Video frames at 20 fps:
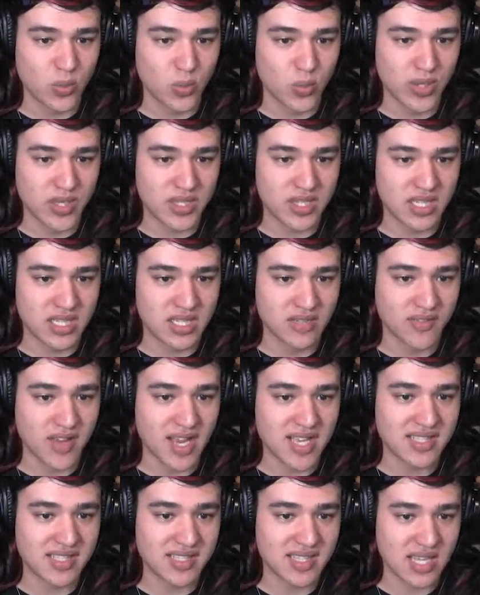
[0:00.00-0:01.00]
with the
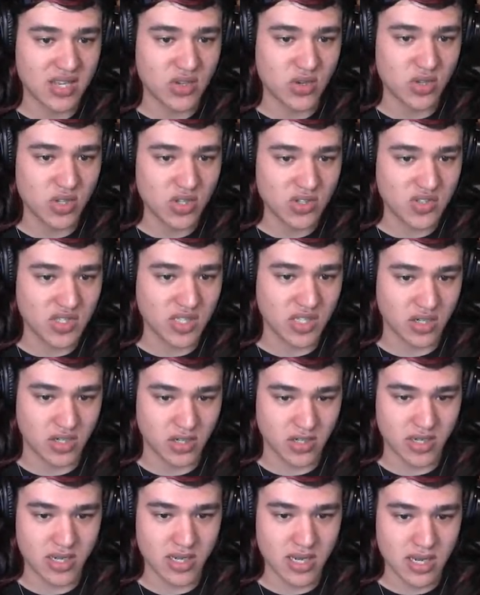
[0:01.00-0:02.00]
devices that you're using it
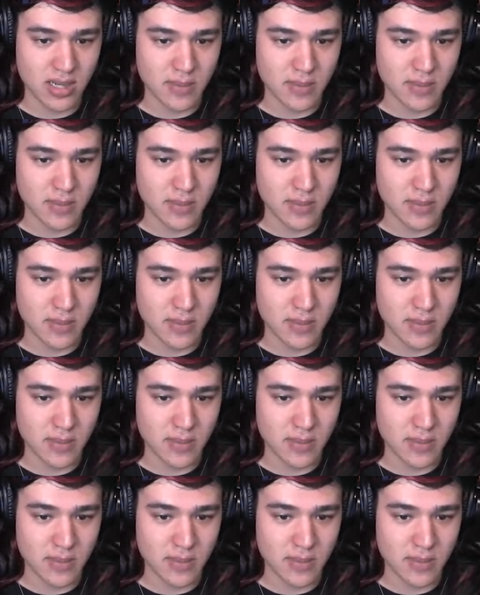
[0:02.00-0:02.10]
on.